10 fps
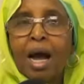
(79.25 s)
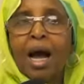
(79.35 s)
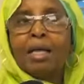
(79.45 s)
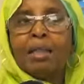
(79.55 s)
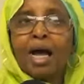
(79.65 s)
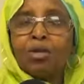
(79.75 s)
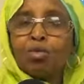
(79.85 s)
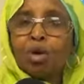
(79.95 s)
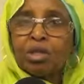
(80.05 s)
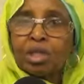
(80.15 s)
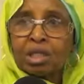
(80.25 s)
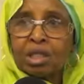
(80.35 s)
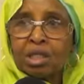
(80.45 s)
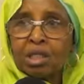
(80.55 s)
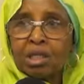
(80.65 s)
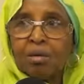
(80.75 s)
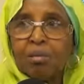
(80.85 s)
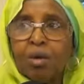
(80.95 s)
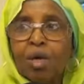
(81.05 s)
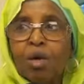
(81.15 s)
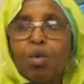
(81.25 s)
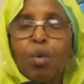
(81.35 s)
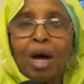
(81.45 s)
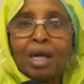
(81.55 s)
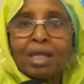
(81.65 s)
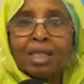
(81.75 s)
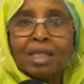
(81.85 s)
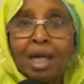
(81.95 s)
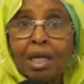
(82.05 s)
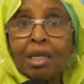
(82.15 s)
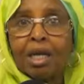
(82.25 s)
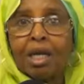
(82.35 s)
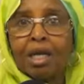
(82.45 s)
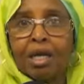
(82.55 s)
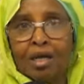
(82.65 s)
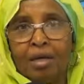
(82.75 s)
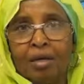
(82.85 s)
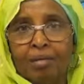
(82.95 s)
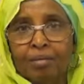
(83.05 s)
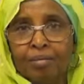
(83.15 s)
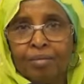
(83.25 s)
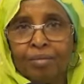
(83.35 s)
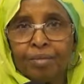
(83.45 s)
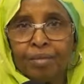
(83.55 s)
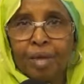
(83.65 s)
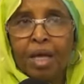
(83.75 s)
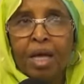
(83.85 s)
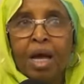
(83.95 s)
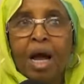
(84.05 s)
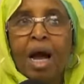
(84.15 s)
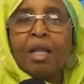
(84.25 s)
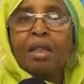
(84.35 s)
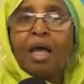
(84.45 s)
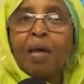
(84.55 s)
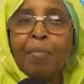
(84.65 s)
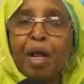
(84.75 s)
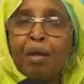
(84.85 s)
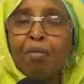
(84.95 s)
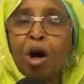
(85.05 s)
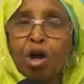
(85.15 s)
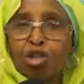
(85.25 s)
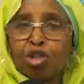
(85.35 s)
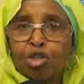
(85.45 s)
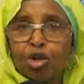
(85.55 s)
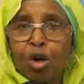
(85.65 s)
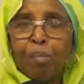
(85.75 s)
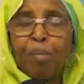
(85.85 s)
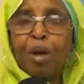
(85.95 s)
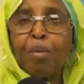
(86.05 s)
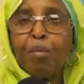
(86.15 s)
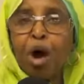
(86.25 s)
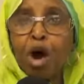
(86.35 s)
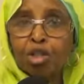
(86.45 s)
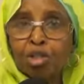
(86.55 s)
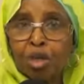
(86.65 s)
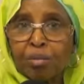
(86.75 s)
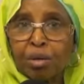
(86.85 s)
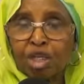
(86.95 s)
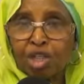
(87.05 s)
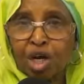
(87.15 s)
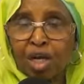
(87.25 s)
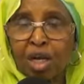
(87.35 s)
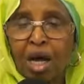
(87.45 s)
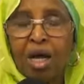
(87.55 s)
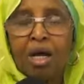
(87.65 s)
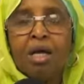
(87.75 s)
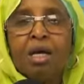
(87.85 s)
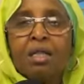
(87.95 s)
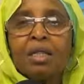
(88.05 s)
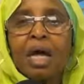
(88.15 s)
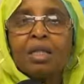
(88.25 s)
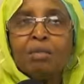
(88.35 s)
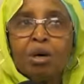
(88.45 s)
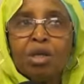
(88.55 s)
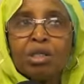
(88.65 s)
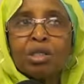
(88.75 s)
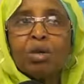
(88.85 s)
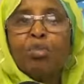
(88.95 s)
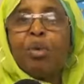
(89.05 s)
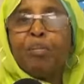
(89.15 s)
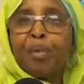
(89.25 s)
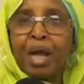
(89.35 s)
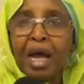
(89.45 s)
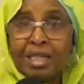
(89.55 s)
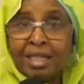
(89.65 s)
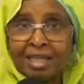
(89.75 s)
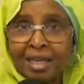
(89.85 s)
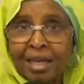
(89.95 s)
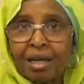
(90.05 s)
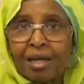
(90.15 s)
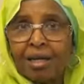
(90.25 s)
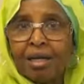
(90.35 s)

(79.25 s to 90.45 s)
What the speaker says: and that water system we are still drinking. And they built mosque, big mosque, mashallah. That mosque we pray still.